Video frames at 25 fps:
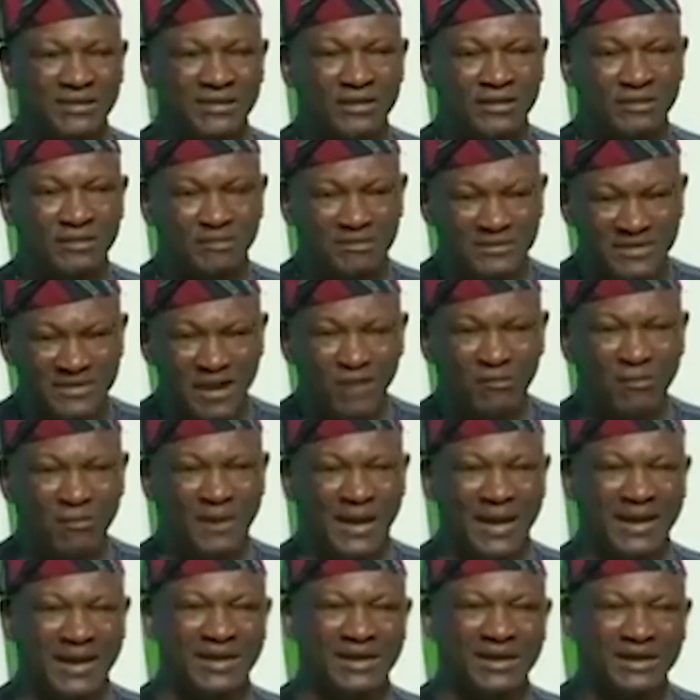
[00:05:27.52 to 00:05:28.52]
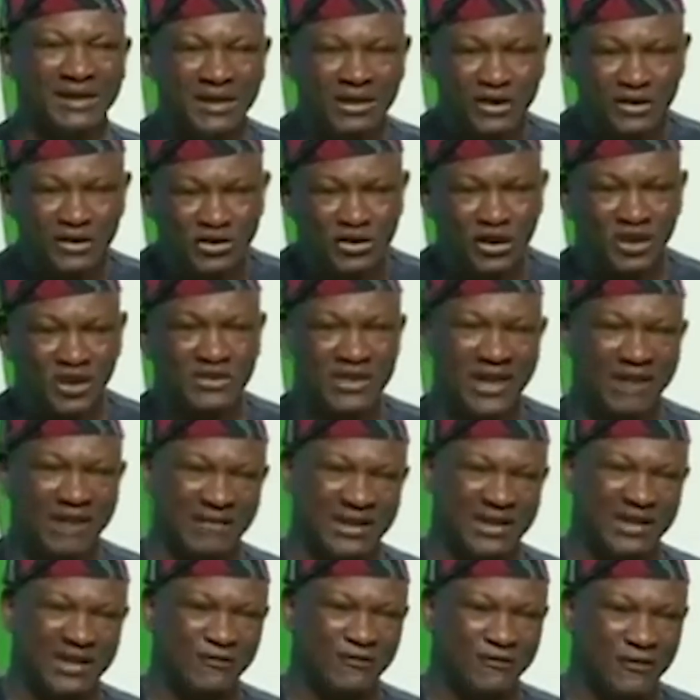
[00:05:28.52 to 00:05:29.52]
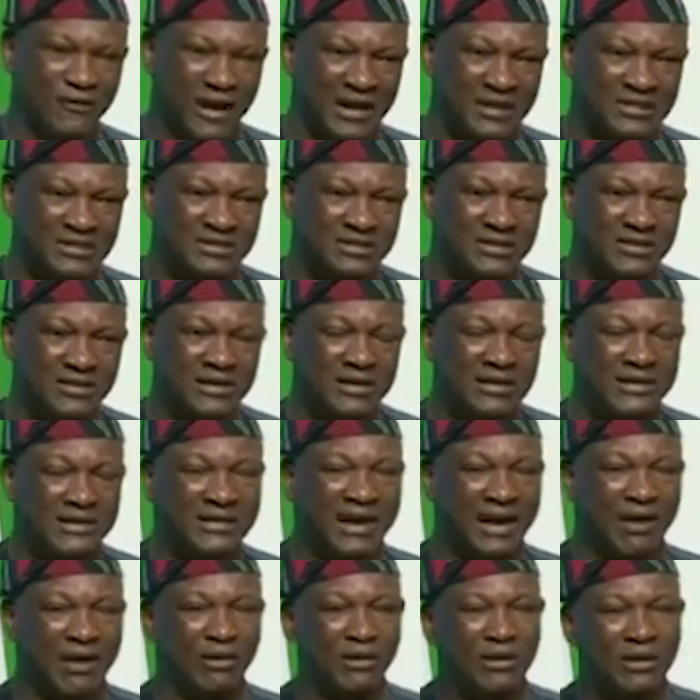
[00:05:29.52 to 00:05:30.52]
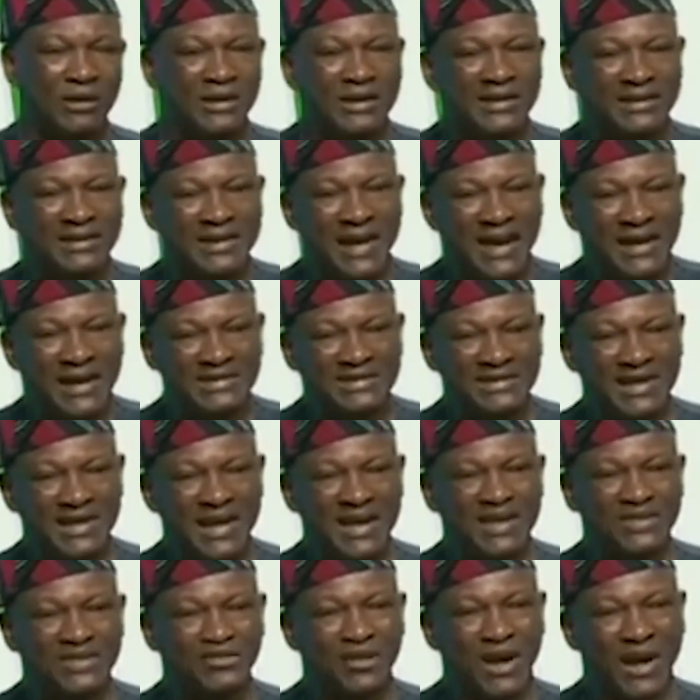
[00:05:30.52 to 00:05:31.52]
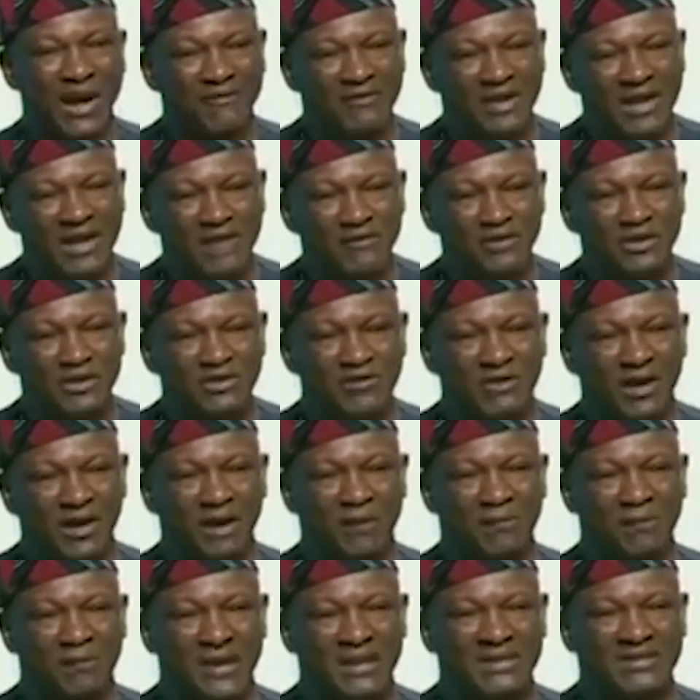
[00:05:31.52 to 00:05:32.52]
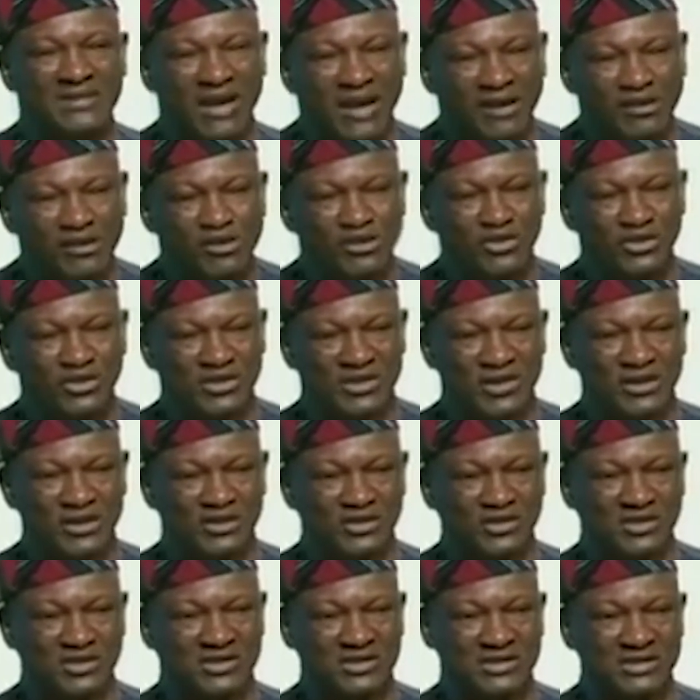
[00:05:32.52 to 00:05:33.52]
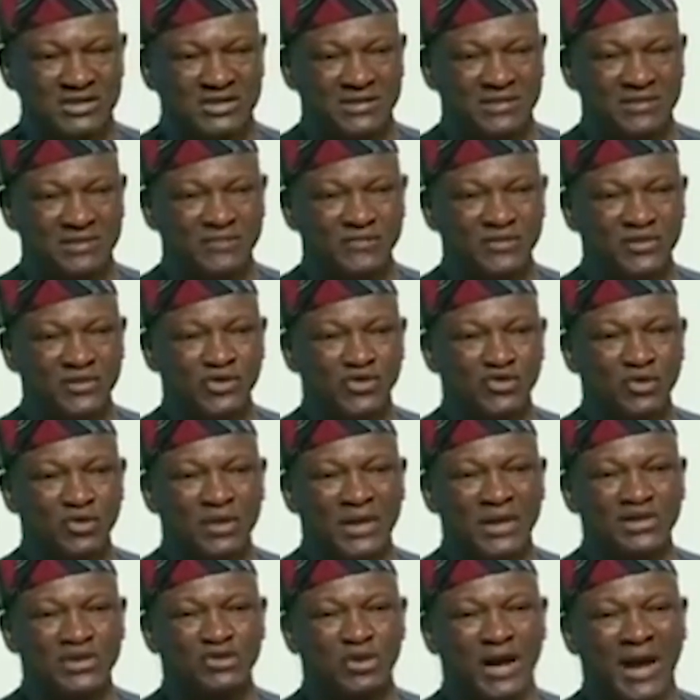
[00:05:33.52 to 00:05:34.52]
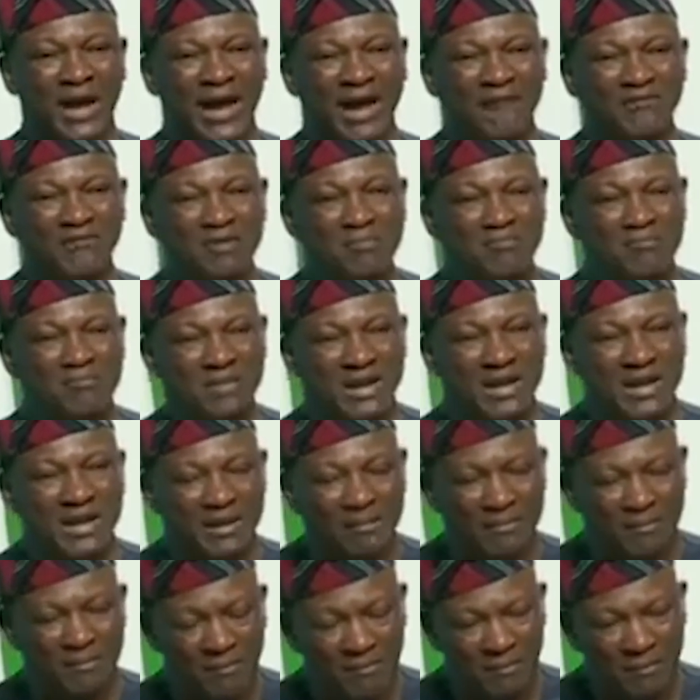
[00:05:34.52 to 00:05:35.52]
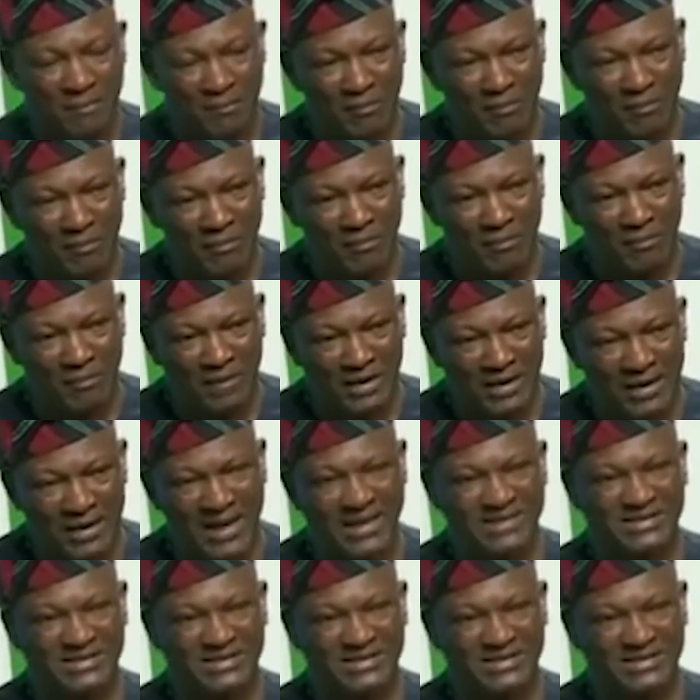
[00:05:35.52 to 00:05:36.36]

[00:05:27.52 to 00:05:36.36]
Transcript: town planning, does have an effect. Now, the idea is to have even development across Lagos State, so that you're having less